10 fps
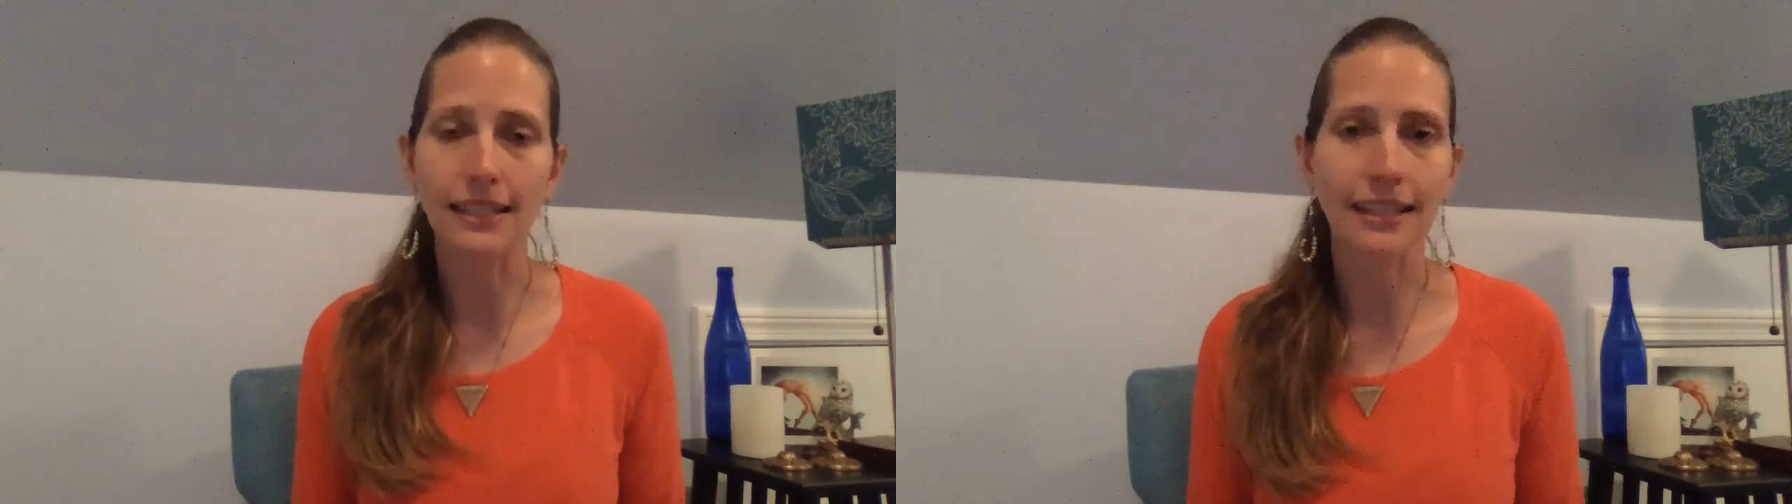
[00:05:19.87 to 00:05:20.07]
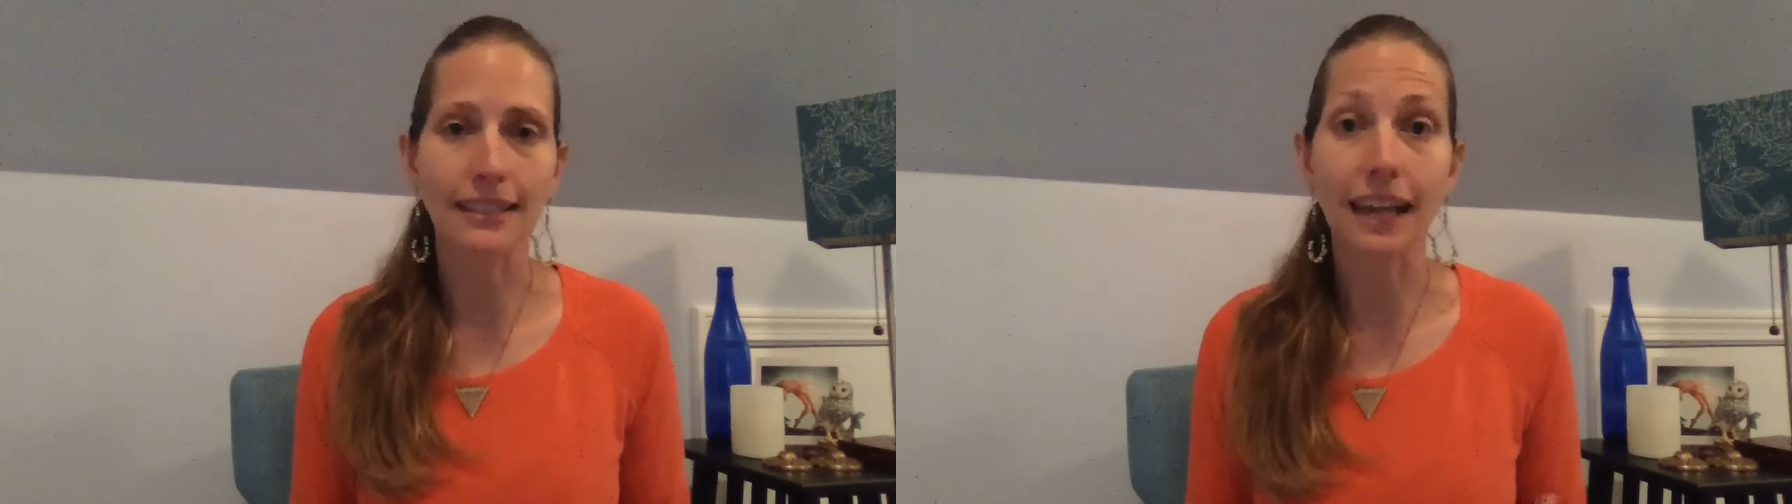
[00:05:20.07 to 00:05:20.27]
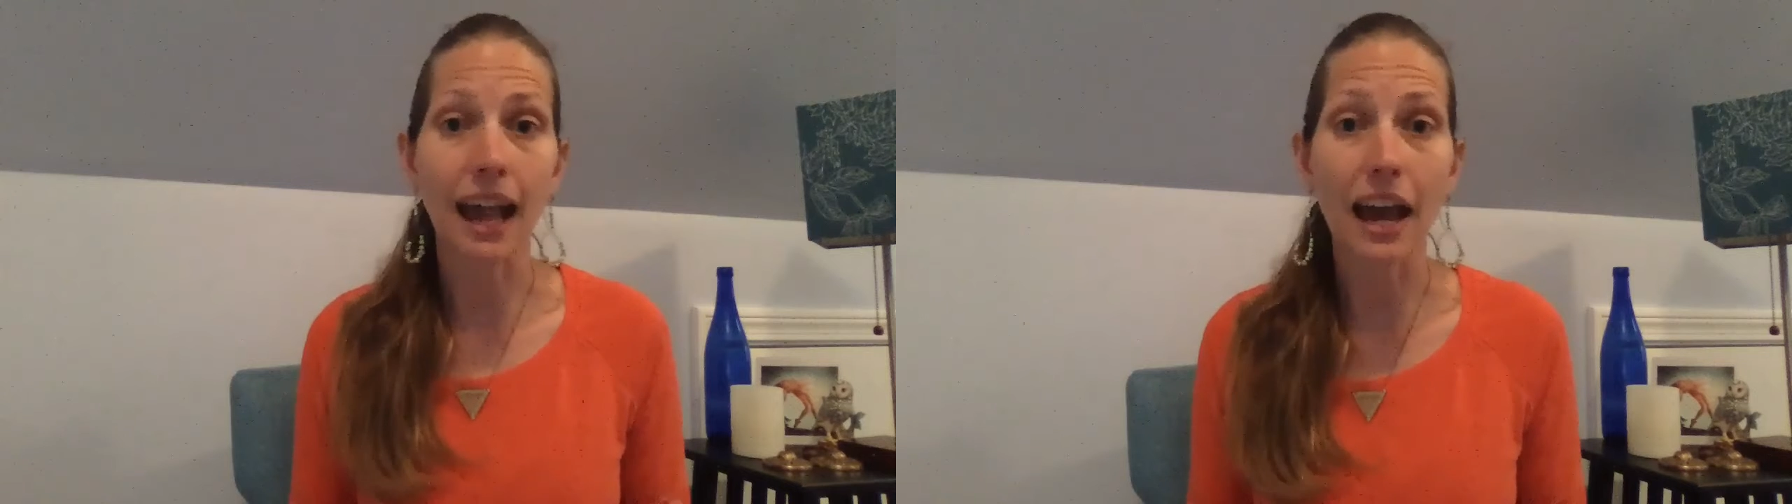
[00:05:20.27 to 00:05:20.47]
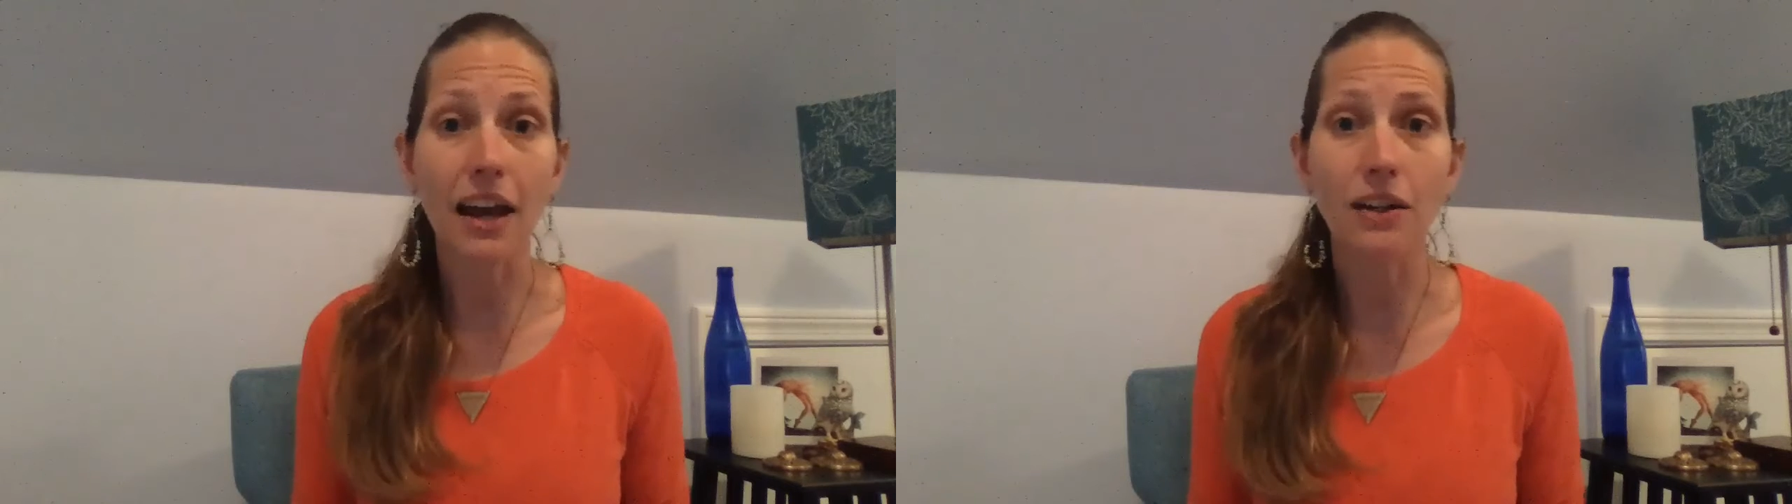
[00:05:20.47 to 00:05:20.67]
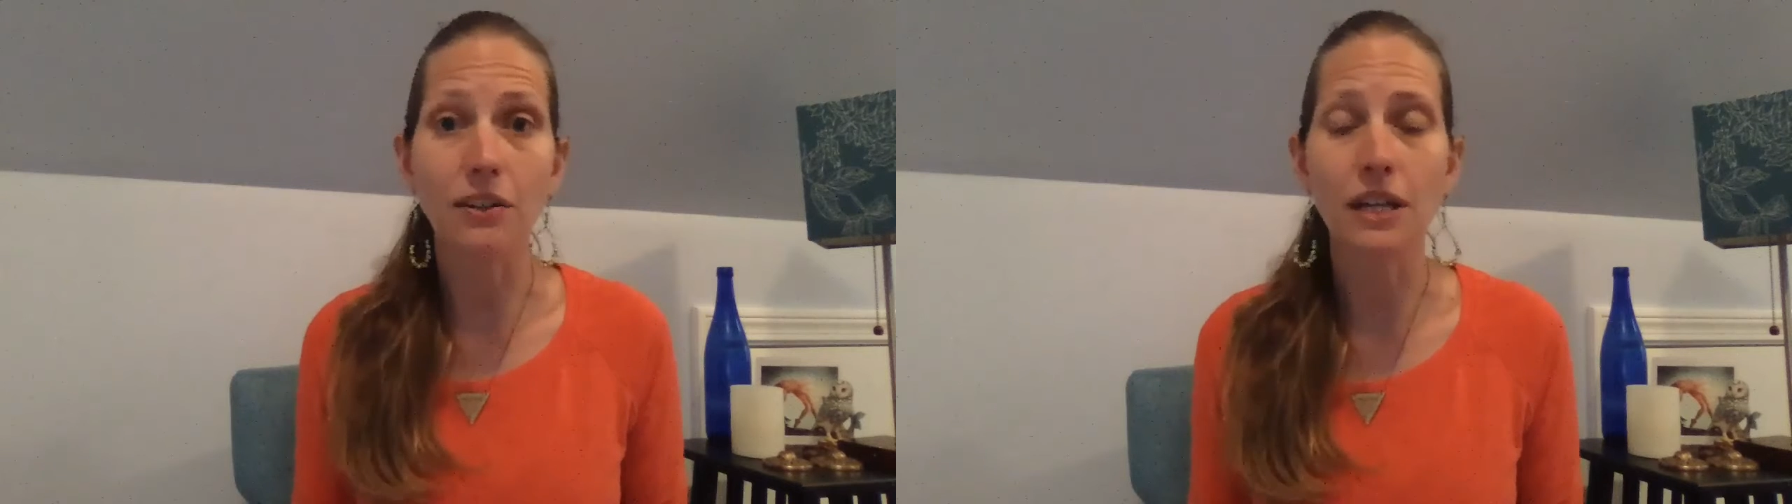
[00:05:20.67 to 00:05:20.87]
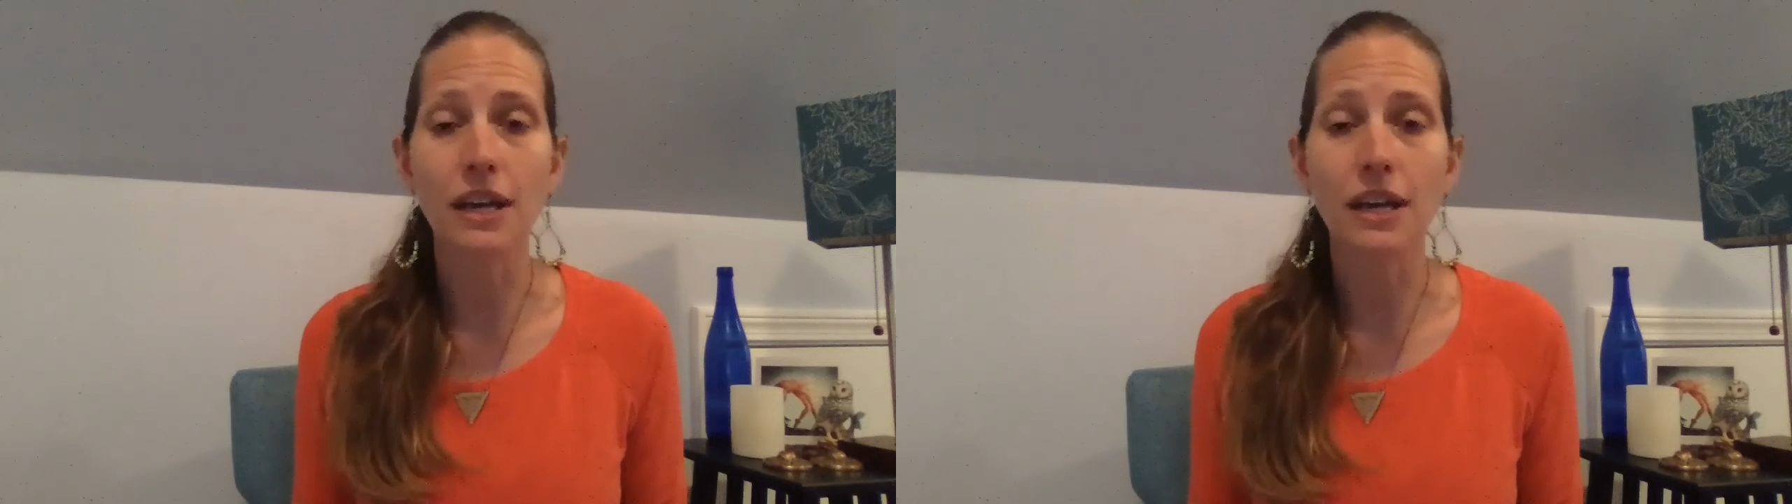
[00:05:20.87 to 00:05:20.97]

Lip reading: like cacao,